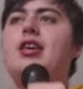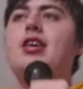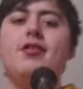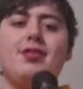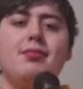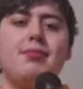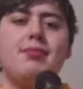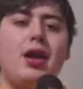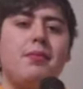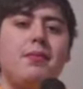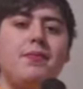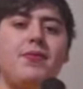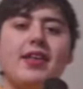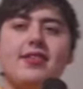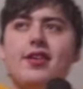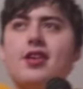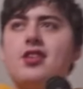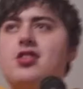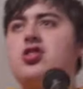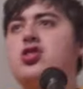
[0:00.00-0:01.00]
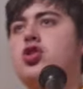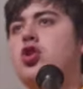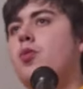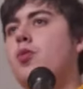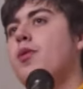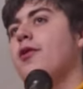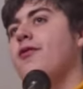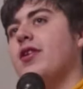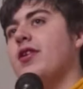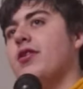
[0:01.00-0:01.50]
amount of, that's like
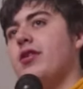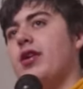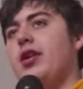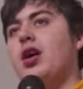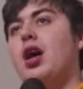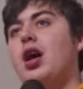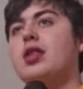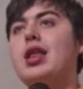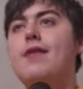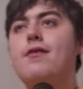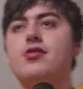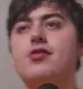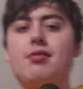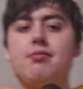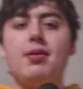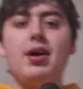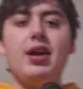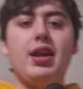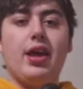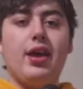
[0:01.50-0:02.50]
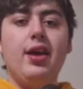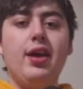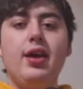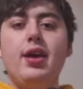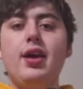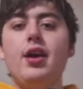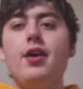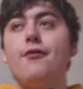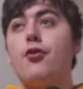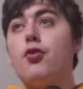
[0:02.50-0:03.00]
super villain levels of money
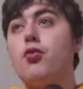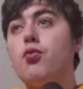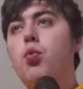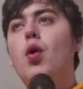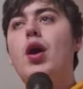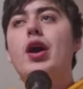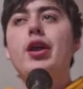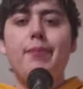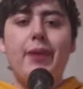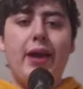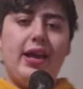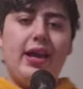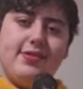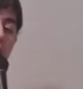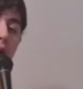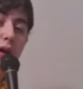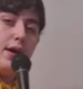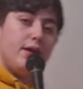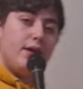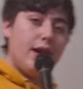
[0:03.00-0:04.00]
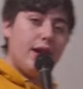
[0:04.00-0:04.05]
for one painting now